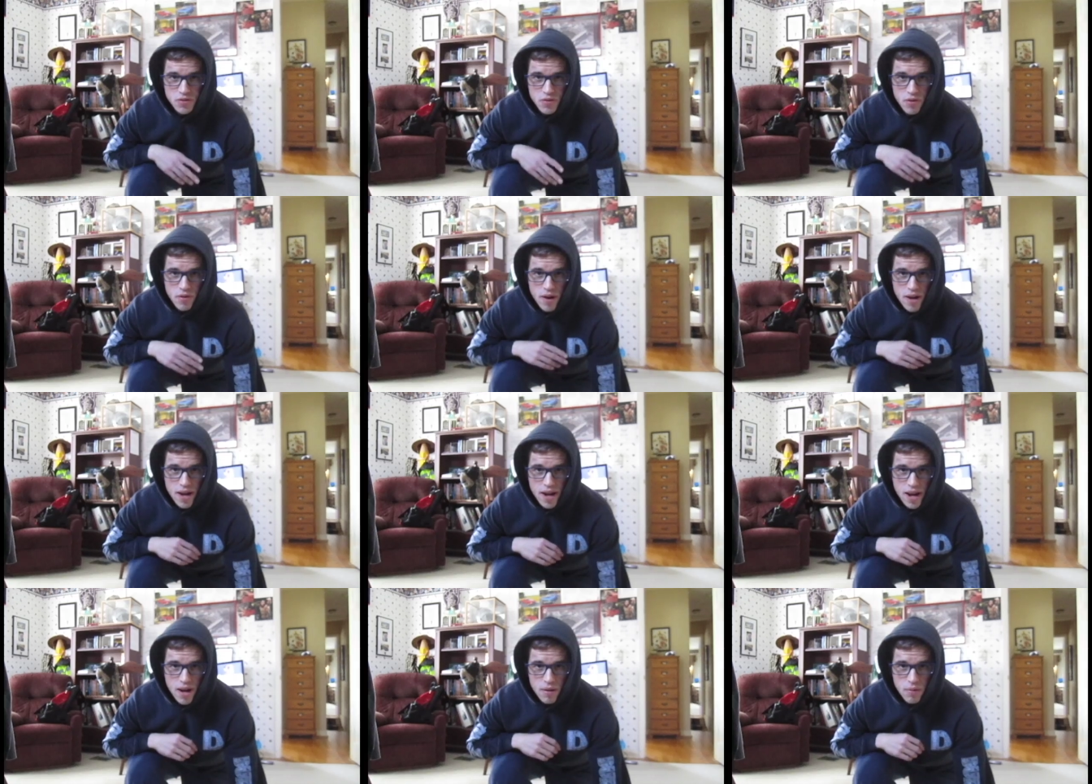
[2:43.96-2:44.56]
for right
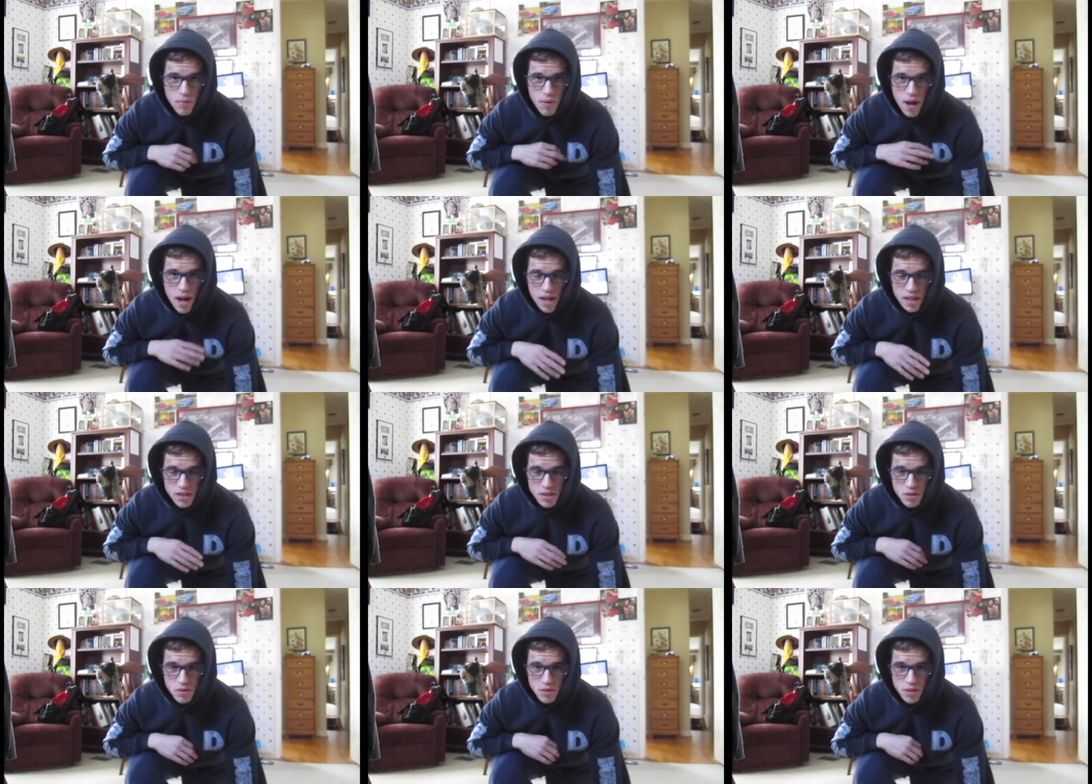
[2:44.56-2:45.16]
now.
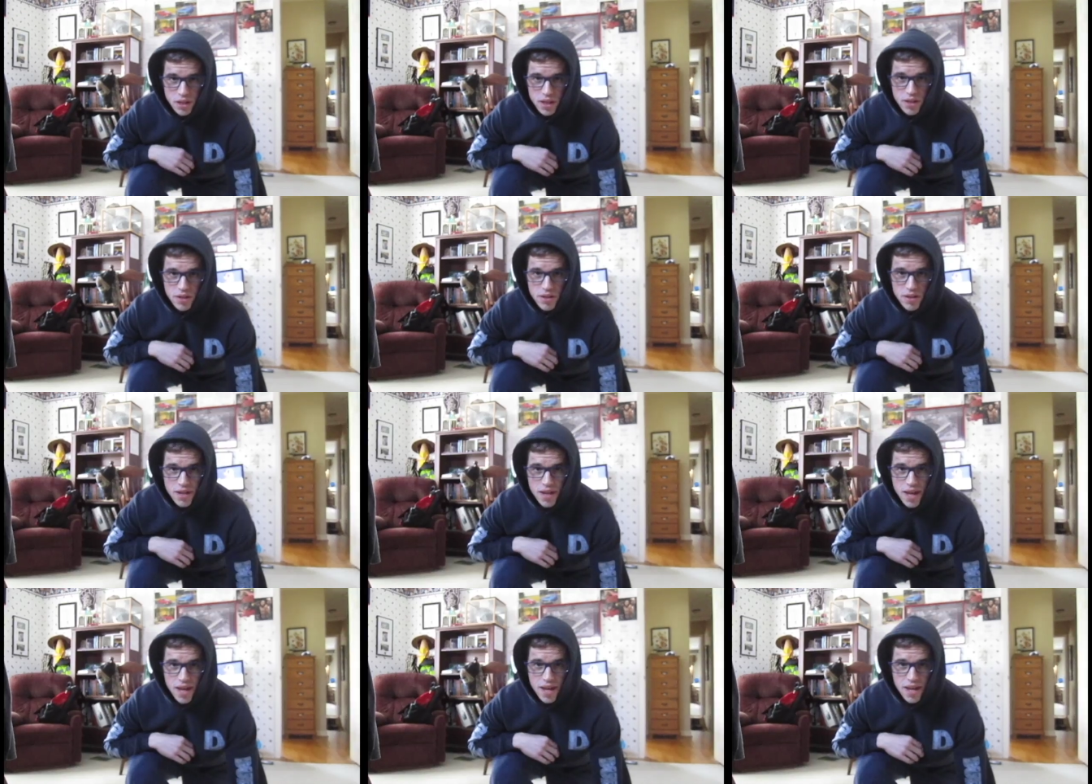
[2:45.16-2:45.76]
Ask those later
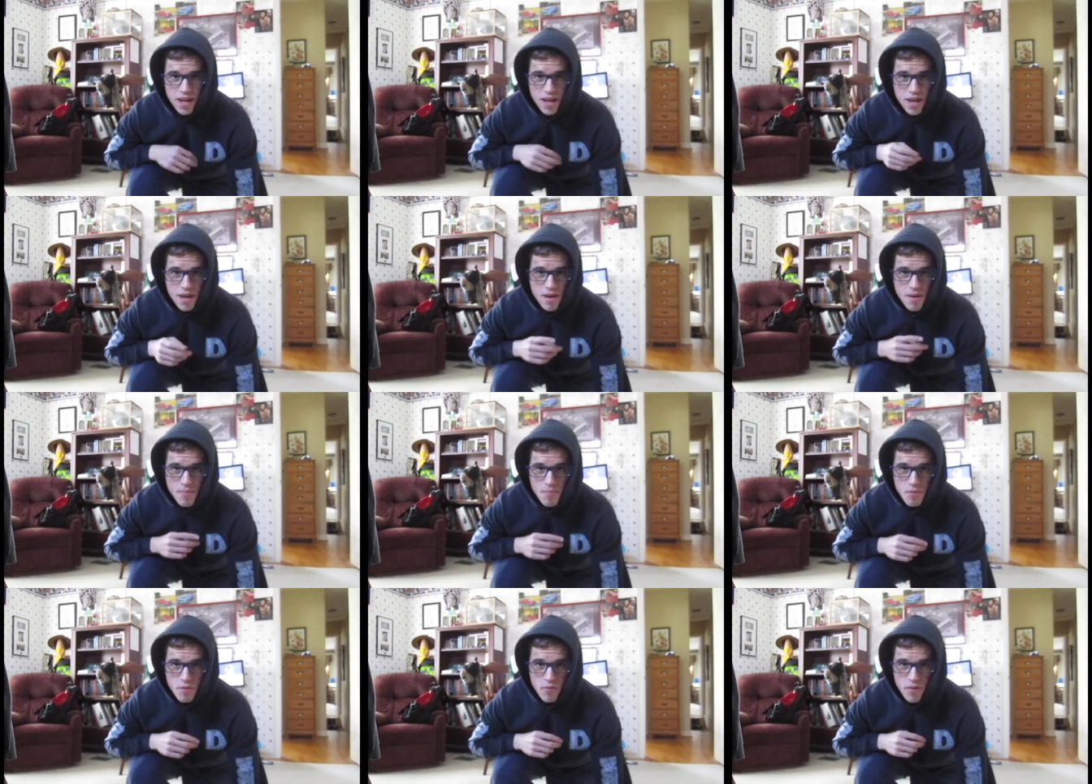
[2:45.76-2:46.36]
today.
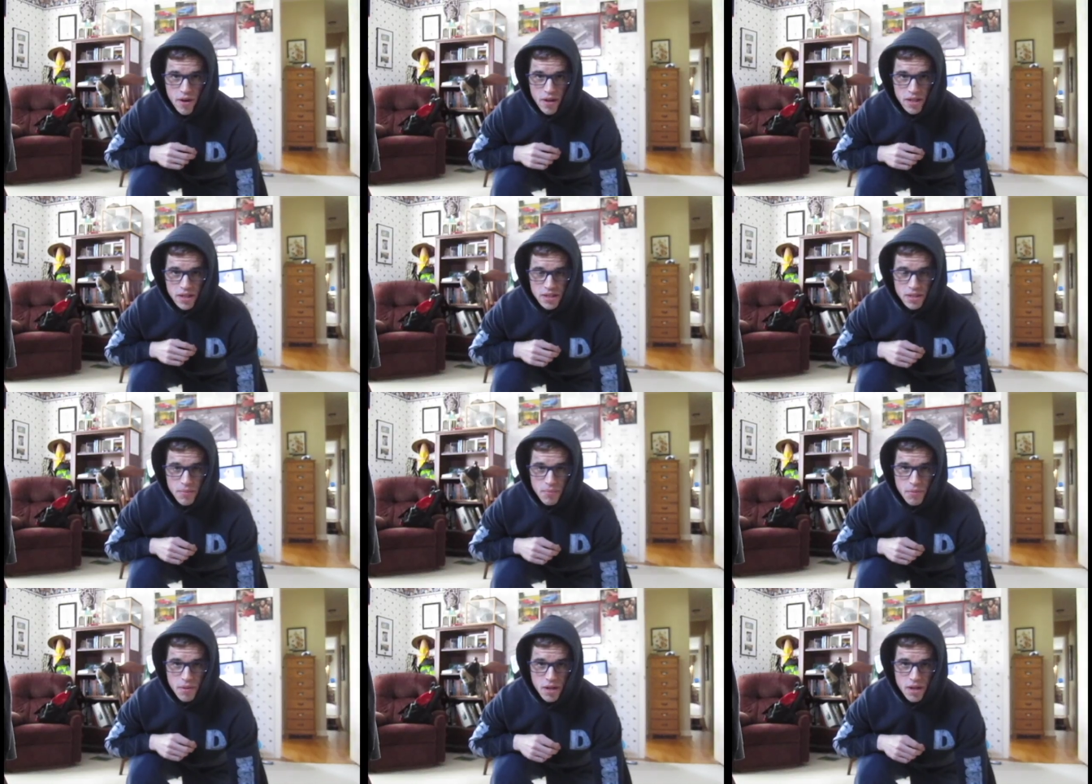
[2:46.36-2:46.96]
Move on to
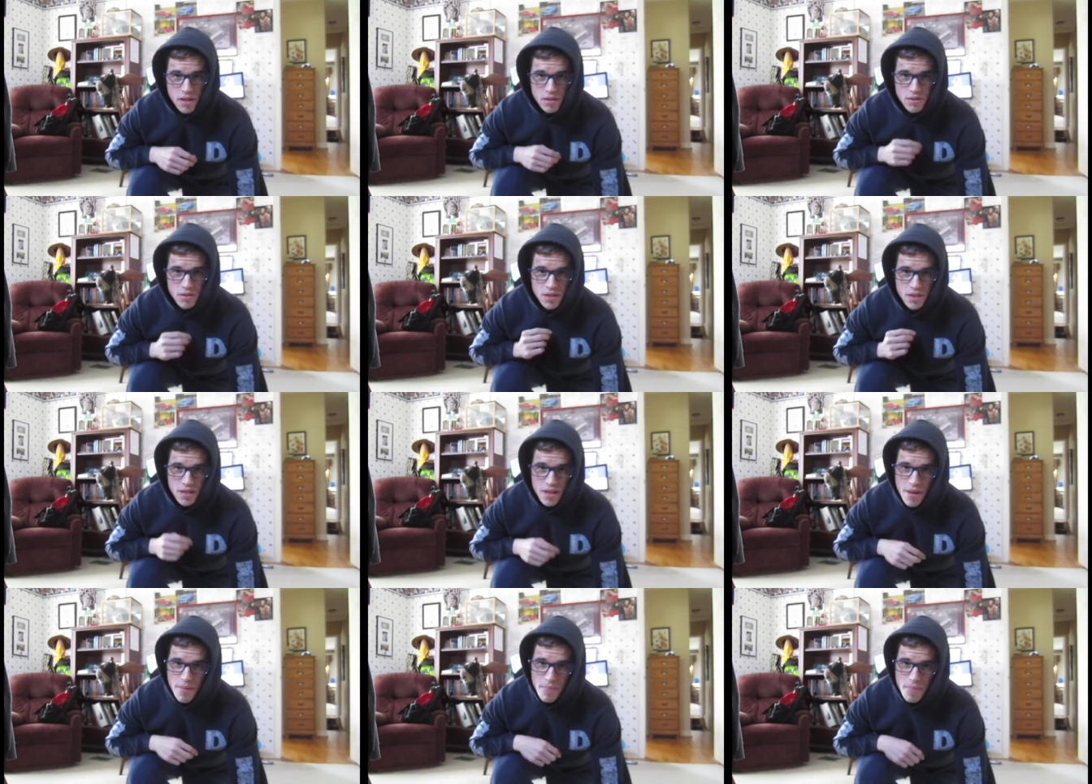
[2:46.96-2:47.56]
something else.
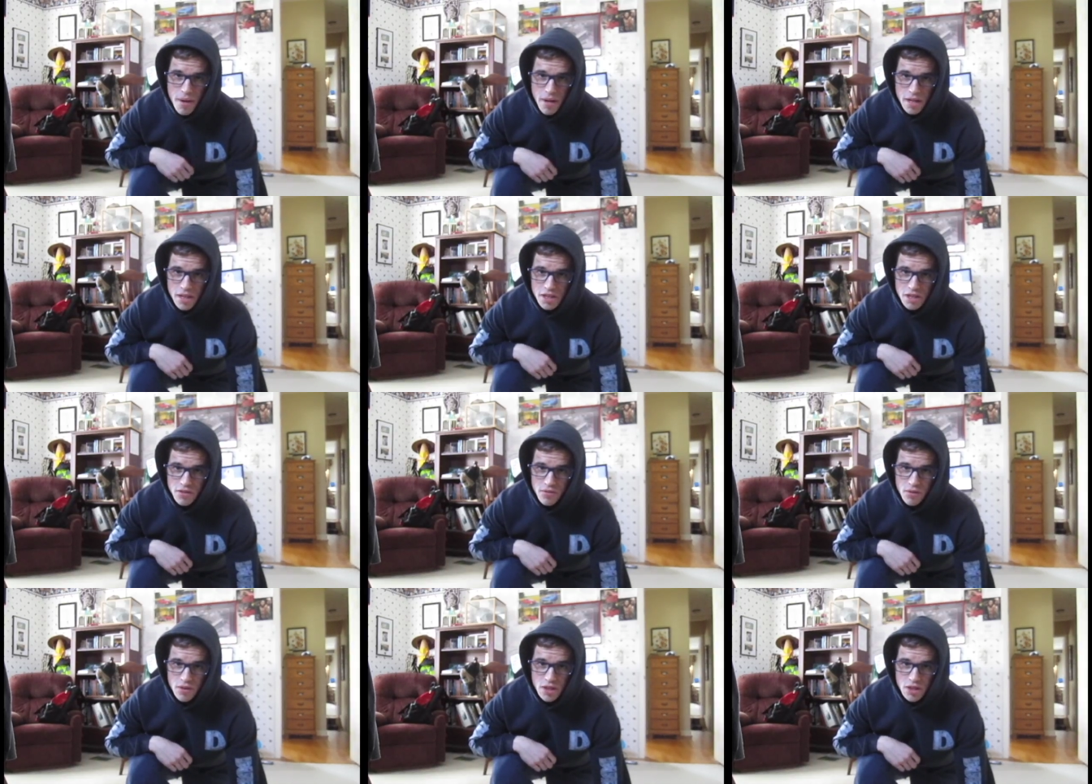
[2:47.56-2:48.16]
10 pages
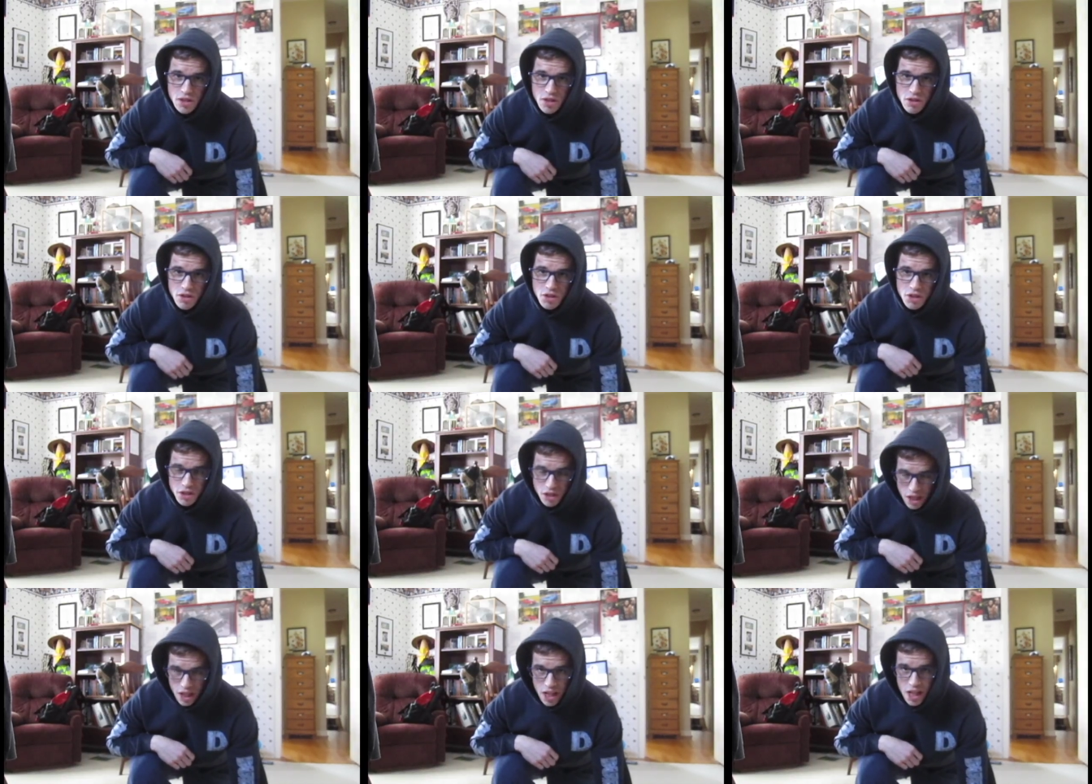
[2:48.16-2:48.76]
of research.
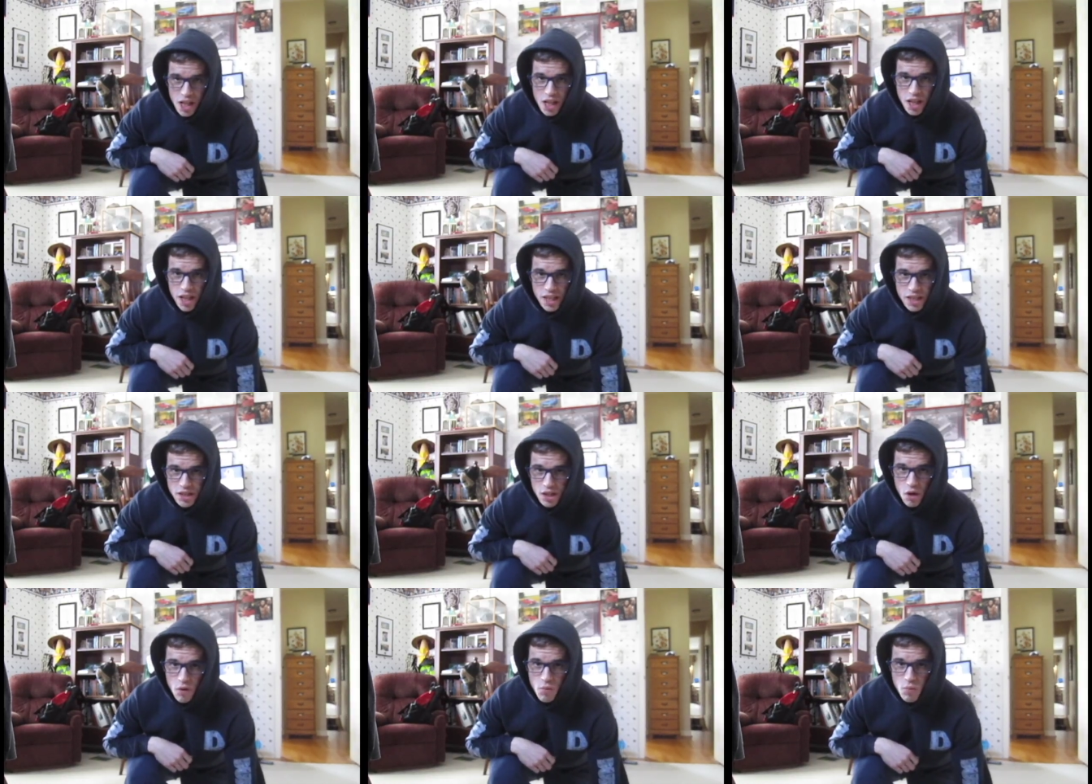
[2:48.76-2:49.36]
Let's go.